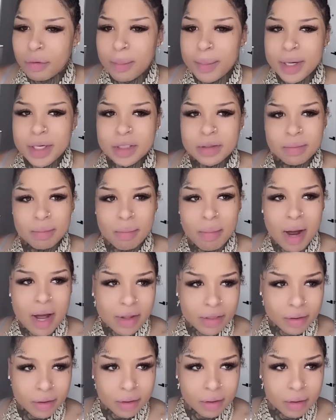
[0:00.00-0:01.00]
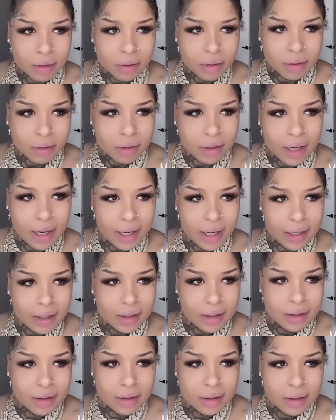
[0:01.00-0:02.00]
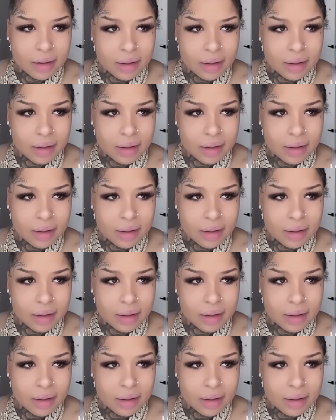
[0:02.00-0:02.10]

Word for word: from his mother. Like,